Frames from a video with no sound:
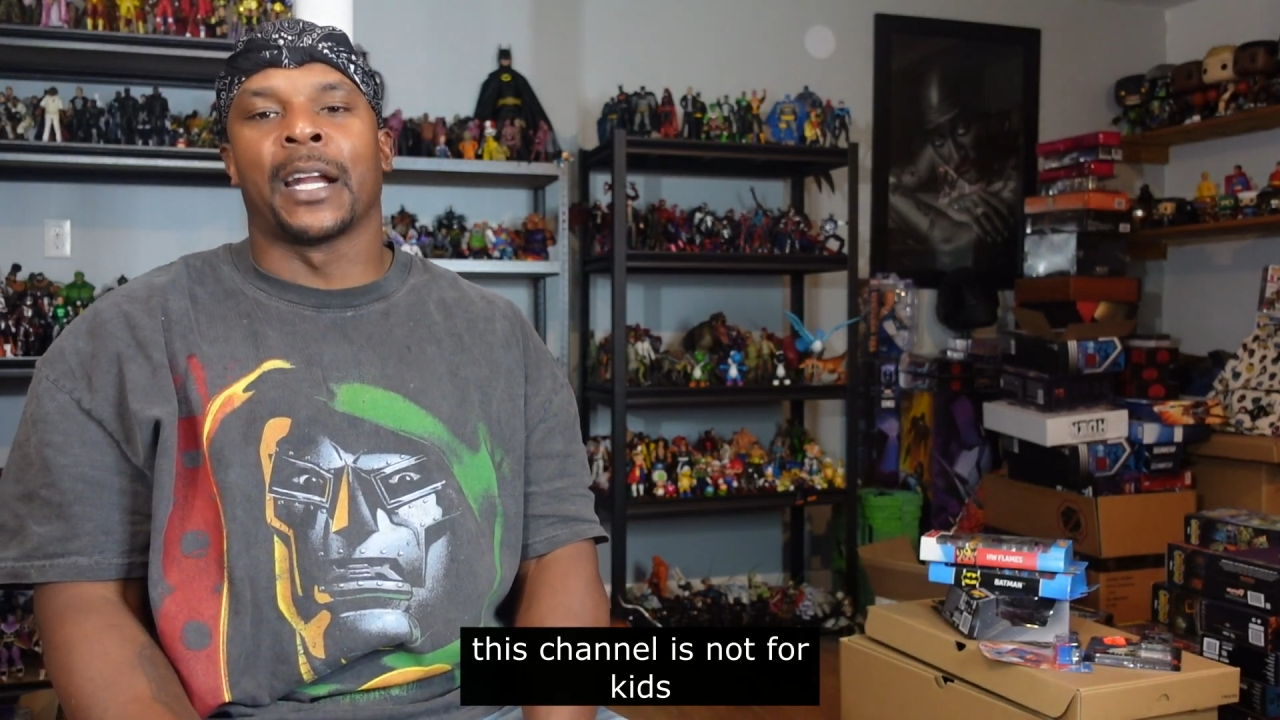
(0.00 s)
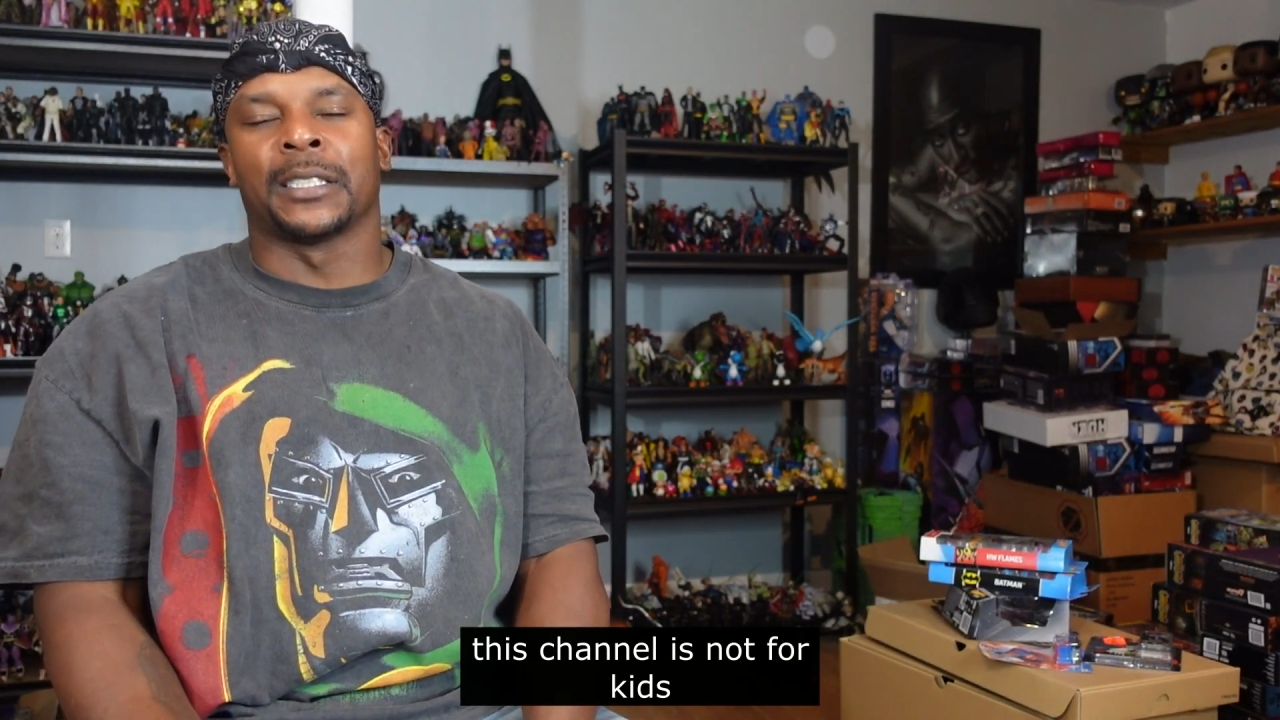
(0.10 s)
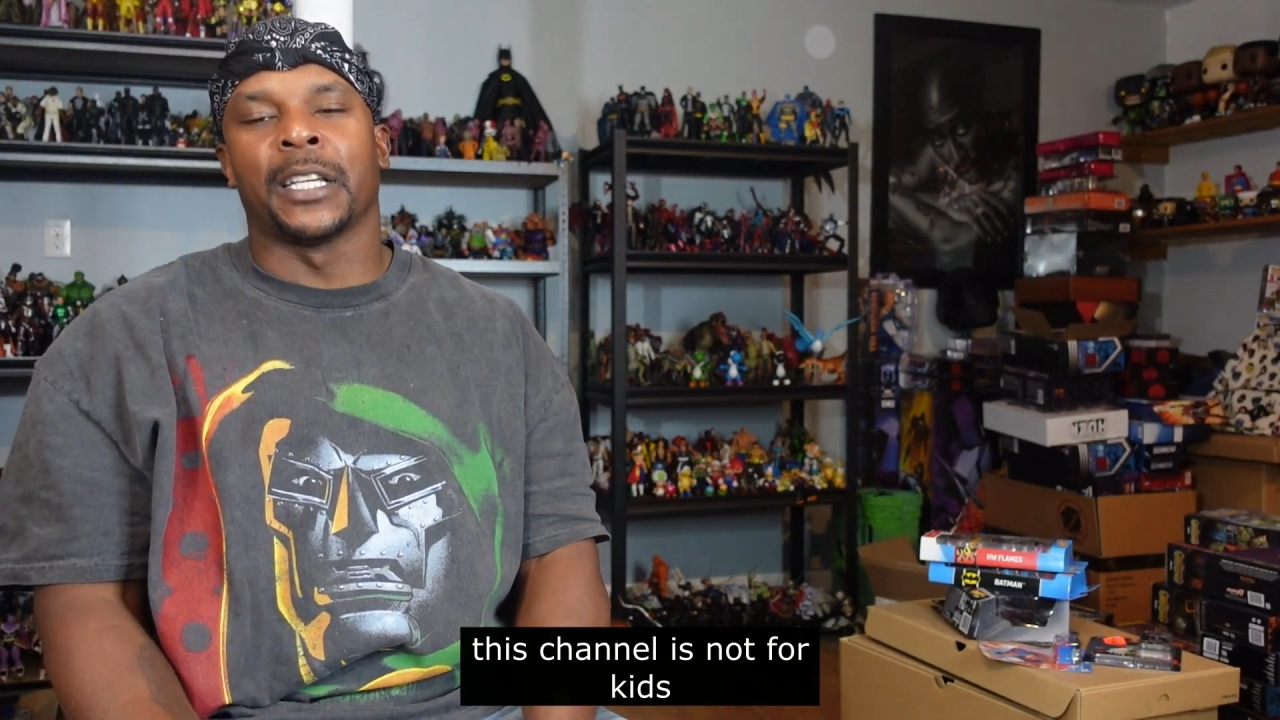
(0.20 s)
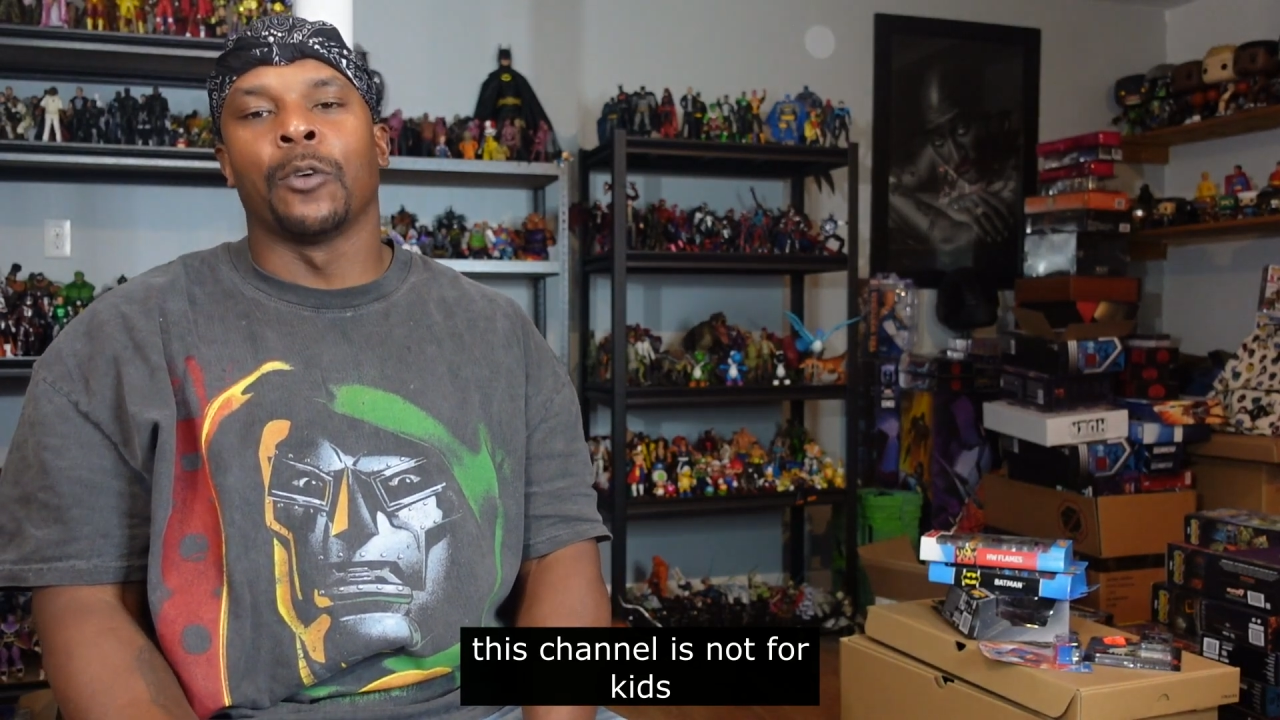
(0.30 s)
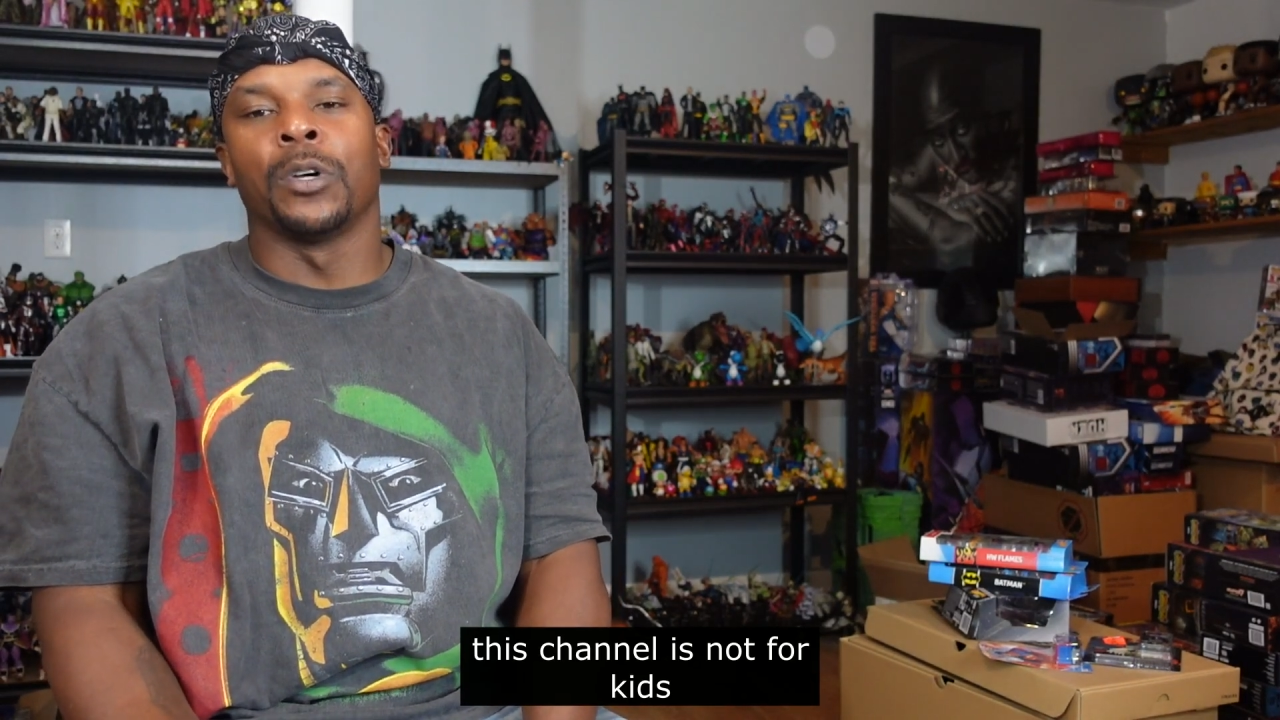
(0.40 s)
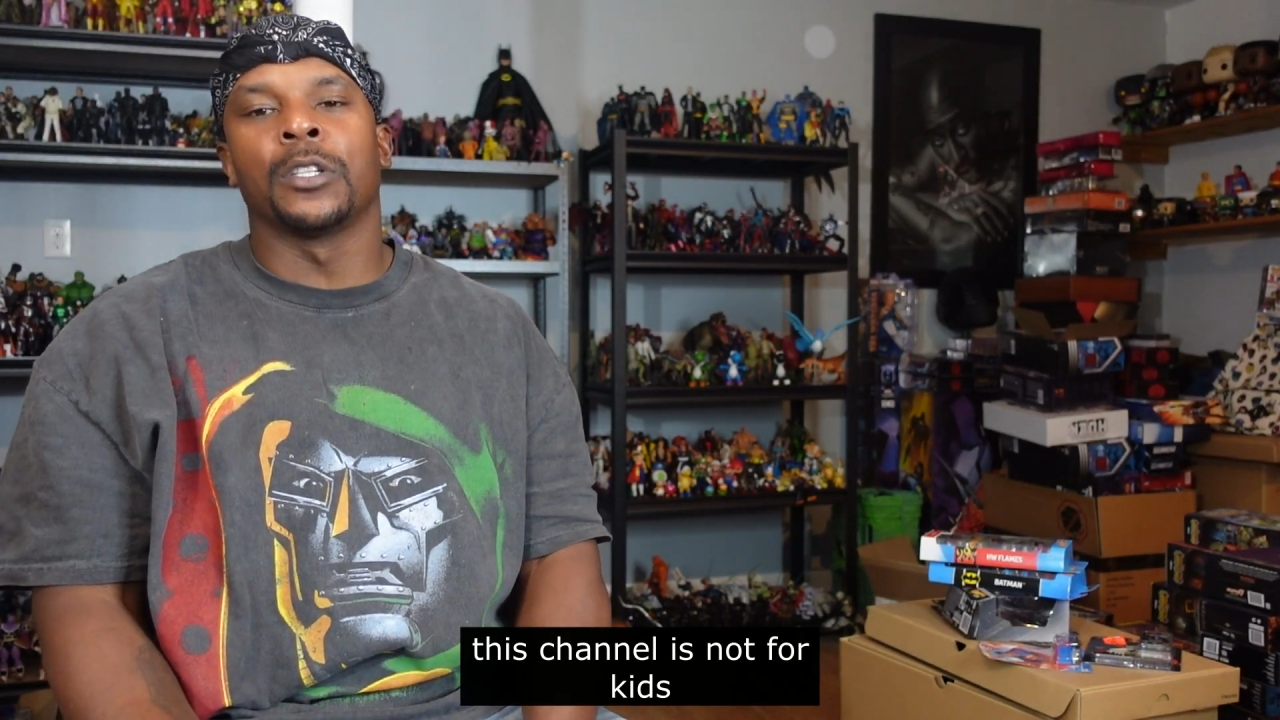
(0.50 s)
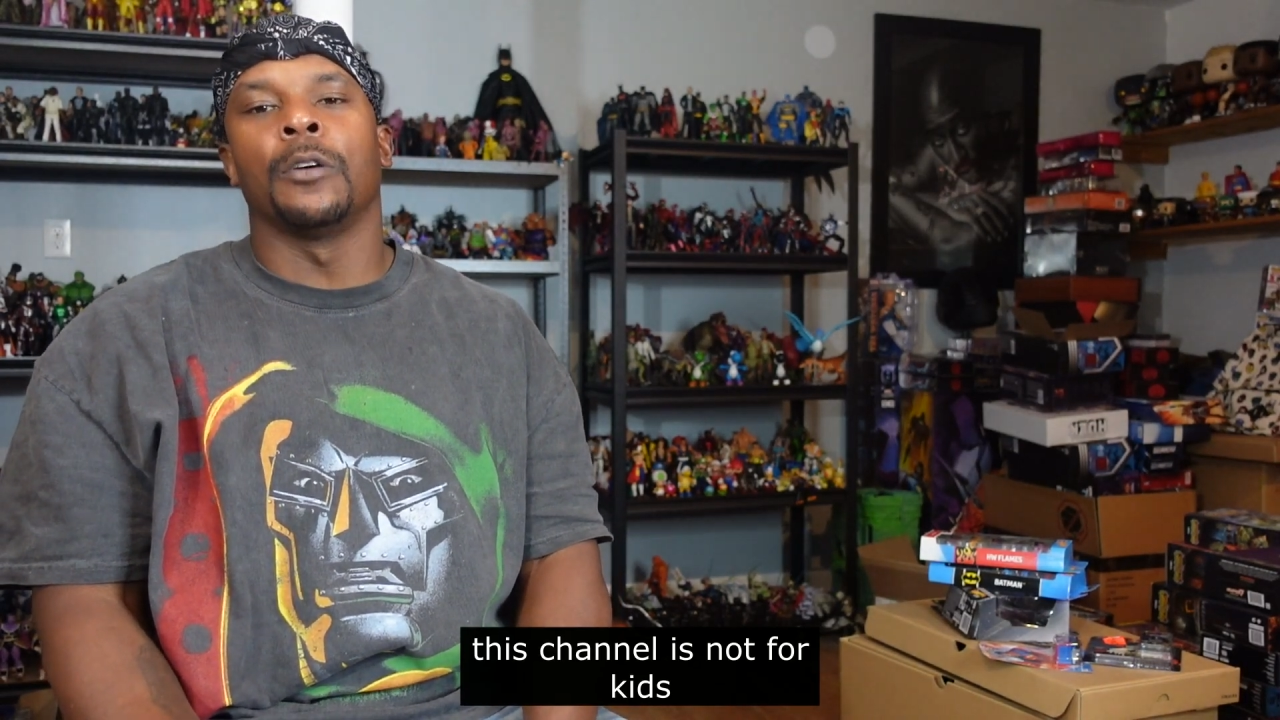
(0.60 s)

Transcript: I said it wasn't